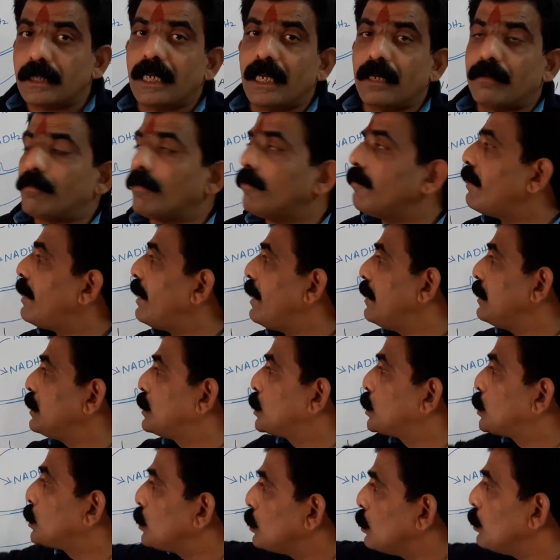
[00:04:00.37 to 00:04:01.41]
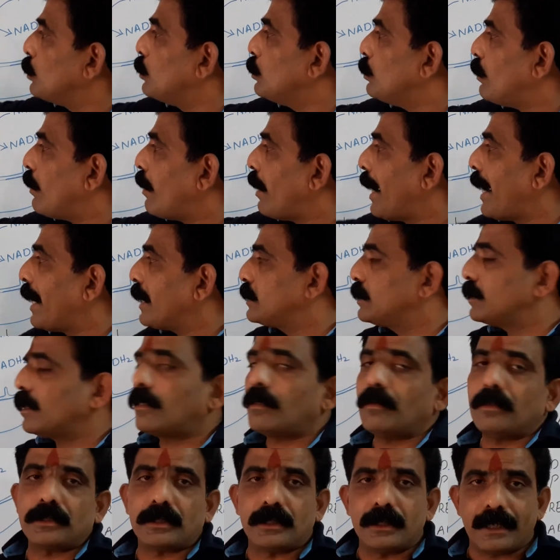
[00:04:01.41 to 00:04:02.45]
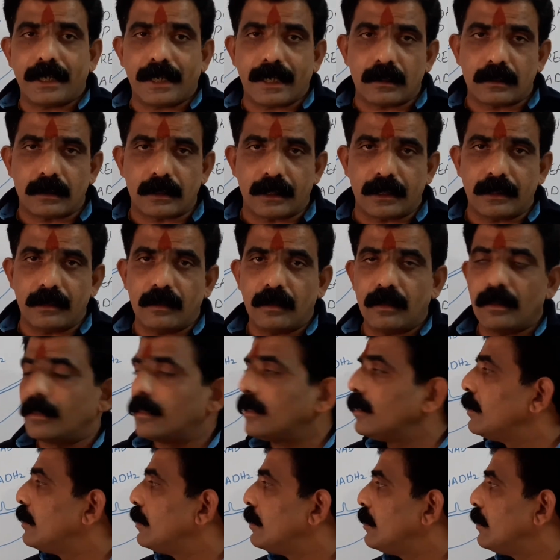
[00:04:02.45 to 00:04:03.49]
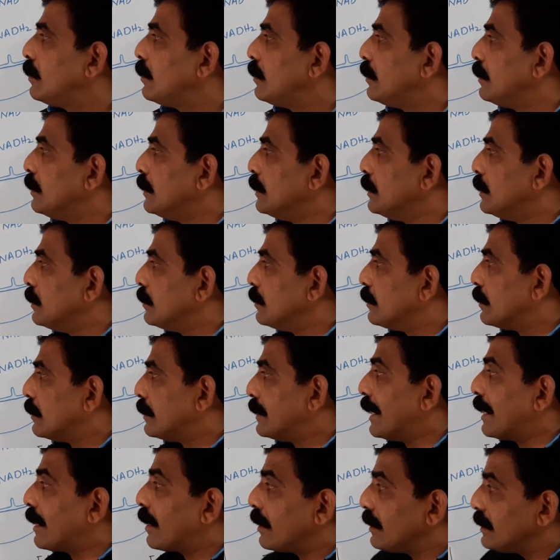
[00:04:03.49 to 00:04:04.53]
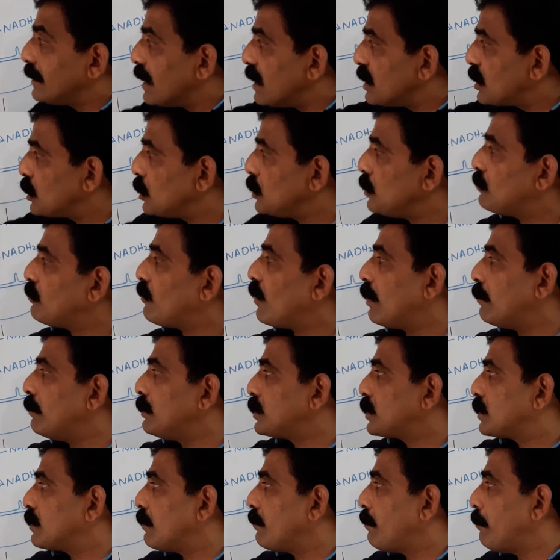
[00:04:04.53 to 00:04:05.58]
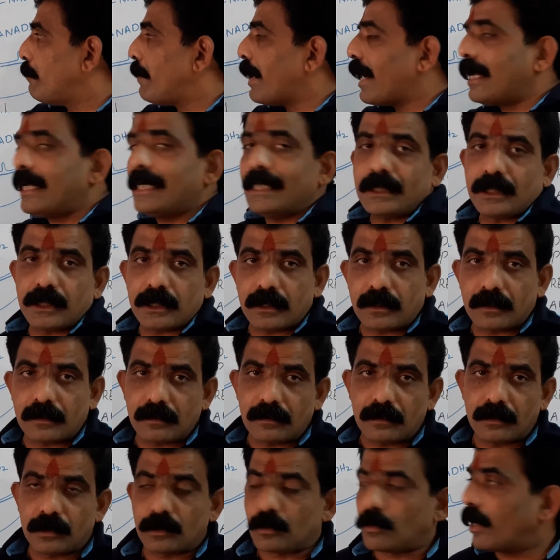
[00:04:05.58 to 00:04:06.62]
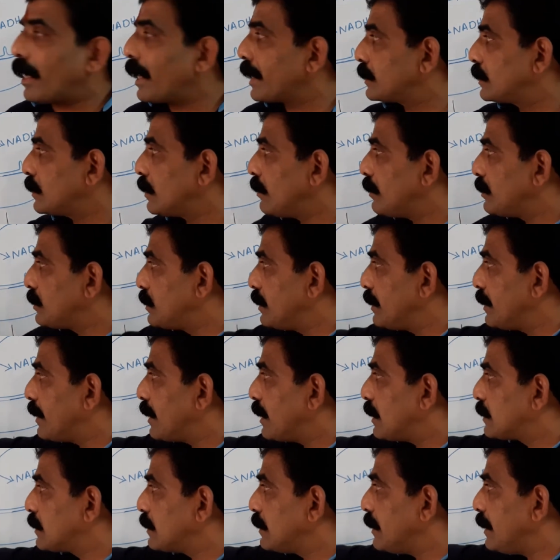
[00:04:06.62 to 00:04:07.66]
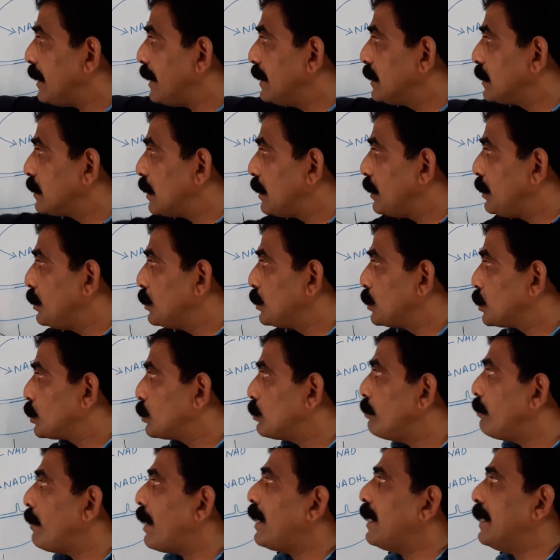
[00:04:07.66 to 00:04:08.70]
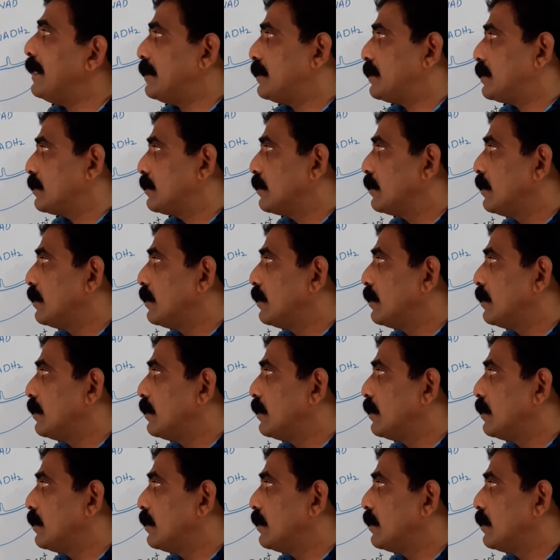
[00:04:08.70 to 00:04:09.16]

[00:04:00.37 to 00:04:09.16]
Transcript: equivalents to oxaloacetic acid that results in the formation of malate. So, oxaloacetic acid is reduced to malate.